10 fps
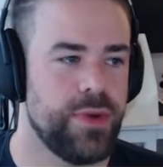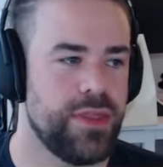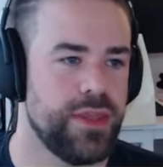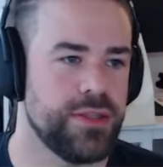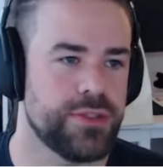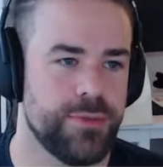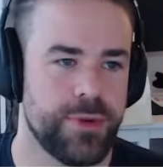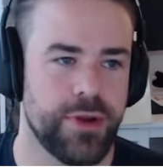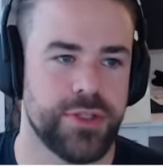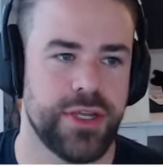with in
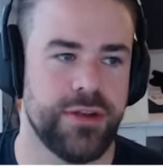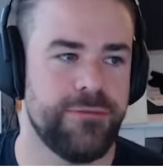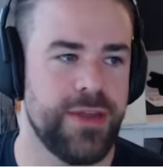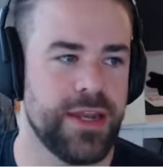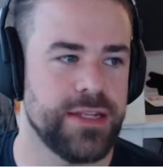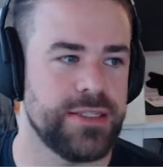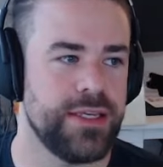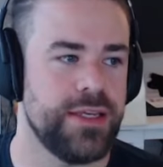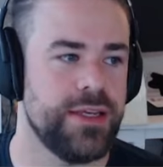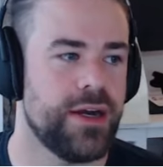Supercoach and
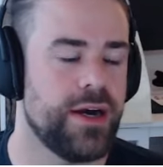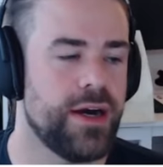Fantasy.